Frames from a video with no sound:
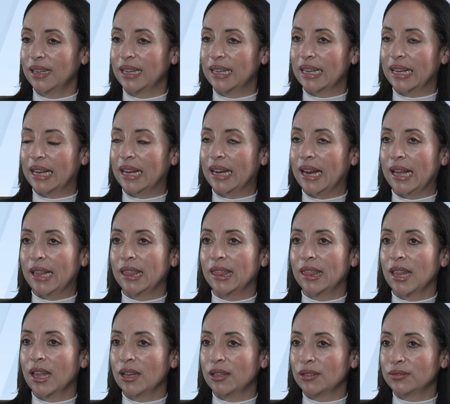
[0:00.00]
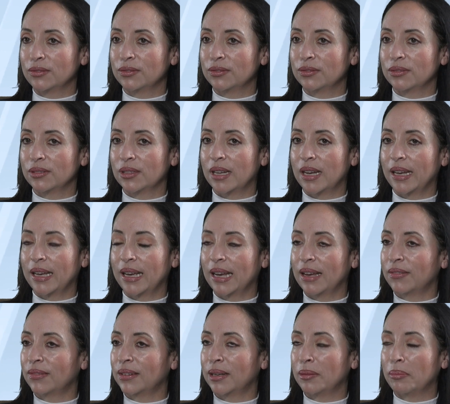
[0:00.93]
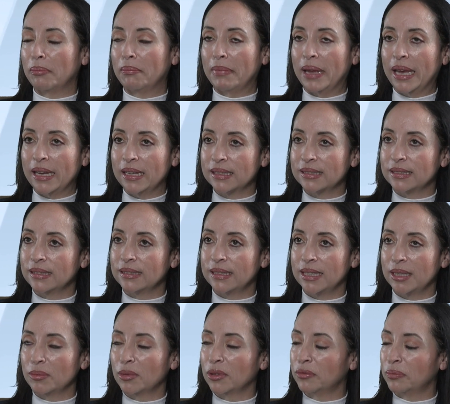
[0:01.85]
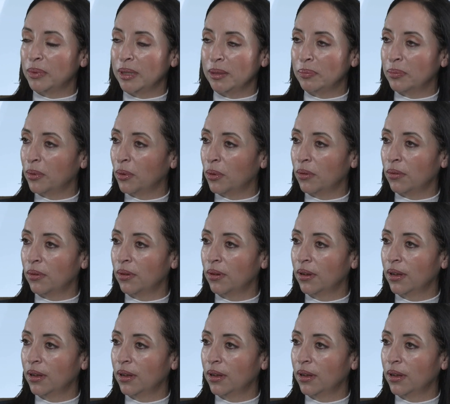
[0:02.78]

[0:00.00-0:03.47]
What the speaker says: again, I have an amazing team of people,